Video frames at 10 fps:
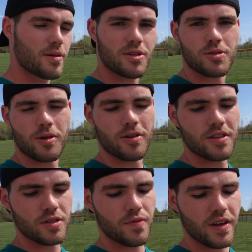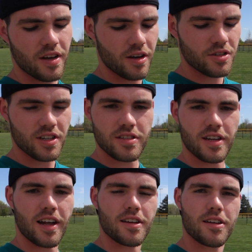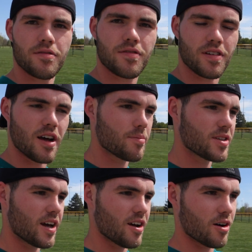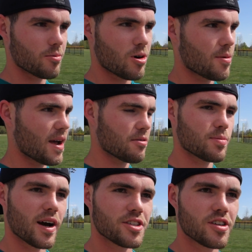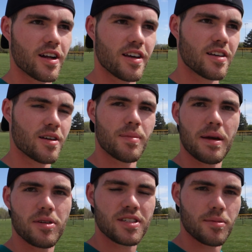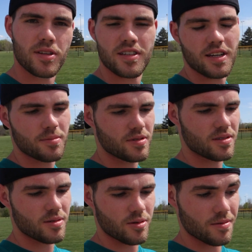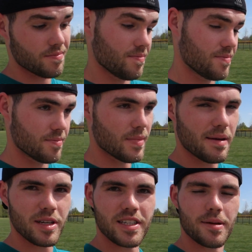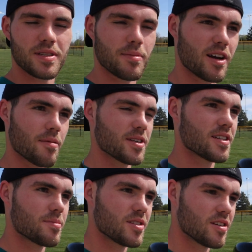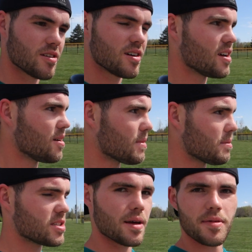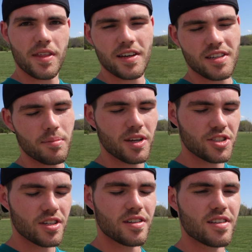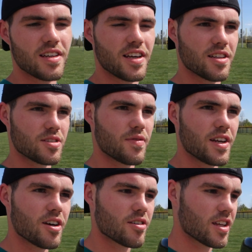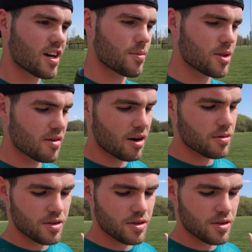much recorded this video just to kind of give an update on where I'm at with my training and maybe some of the tips or maybe tips, they might not be tips to you. Maybe some of the things I mentioned in this video can help you out with